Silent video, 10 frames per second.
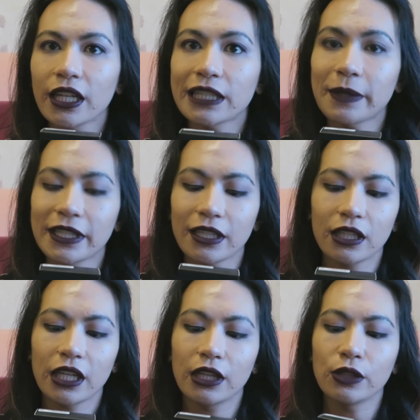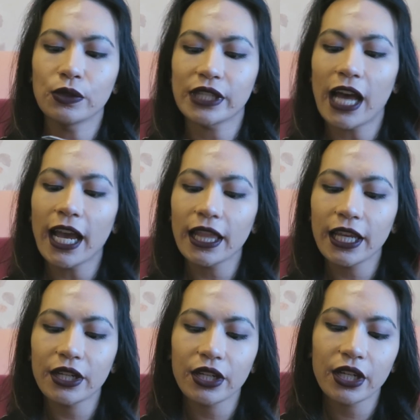It's basically a loose
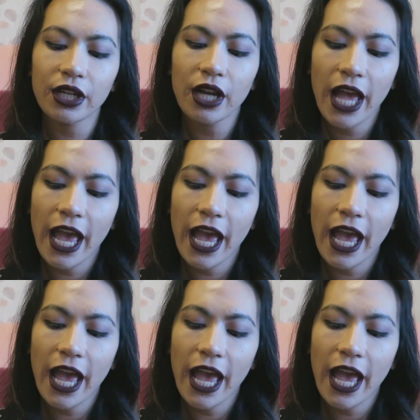highlighter